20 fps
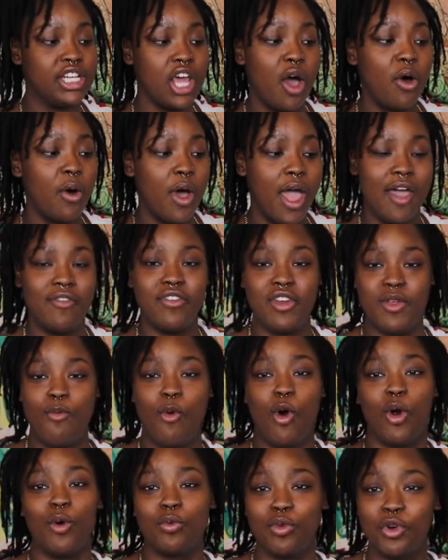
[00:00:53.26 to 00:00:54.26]
don't have any
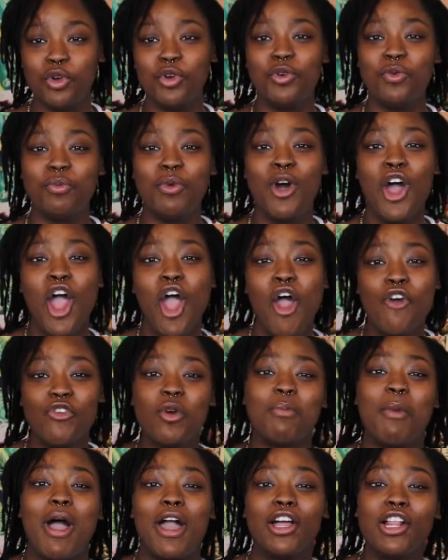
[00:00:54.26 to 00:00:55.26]
more room
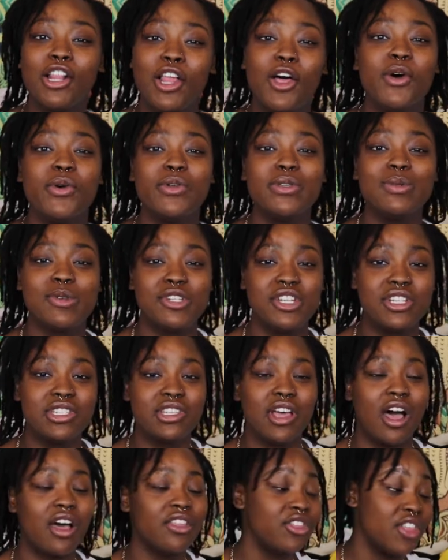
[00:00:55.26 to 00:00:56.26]
for my clothes, which is
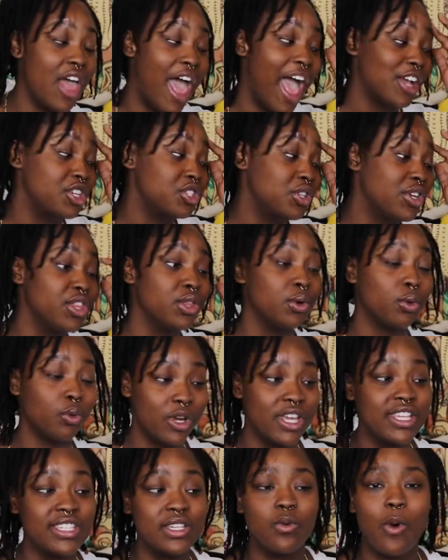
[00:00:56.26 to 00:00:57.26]
actually the
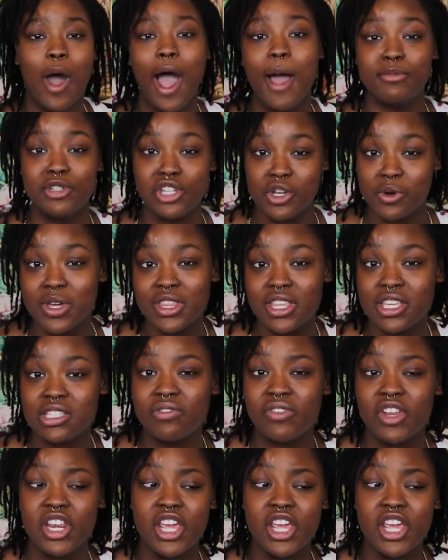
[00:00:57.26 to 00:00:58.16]
reason why I'm doing this